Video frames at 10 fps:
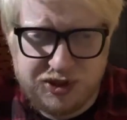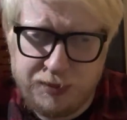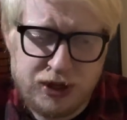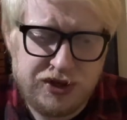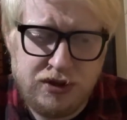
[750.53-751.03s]

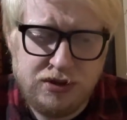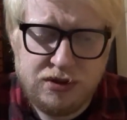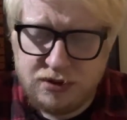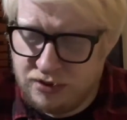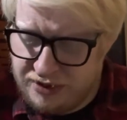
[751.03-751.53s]
spot on.
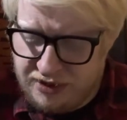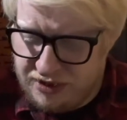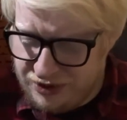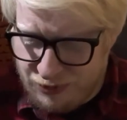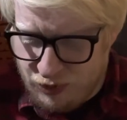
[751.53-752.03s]

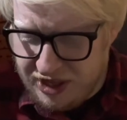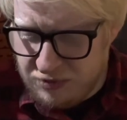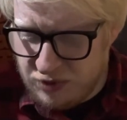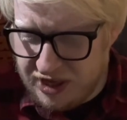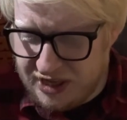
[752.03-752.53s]
Really,
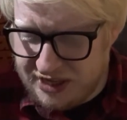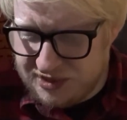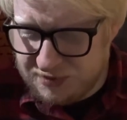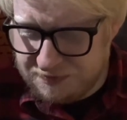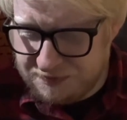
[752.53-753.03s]
really is.